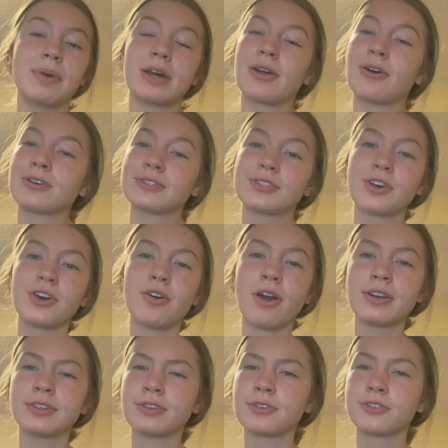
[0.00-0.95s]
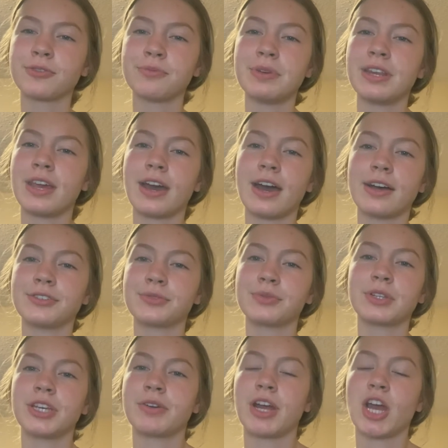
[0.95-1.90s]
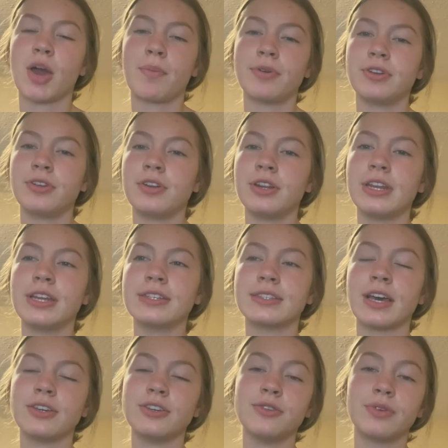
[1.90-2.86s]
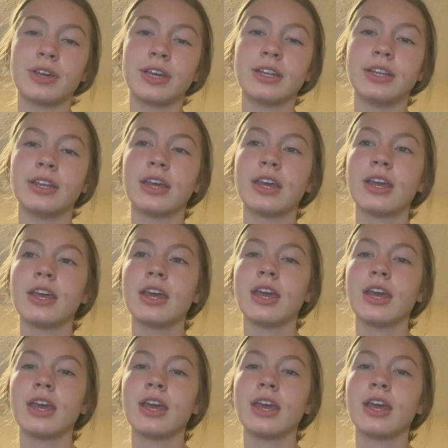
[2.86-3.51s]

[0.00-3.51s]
But also, our social media has really great opportunities that you can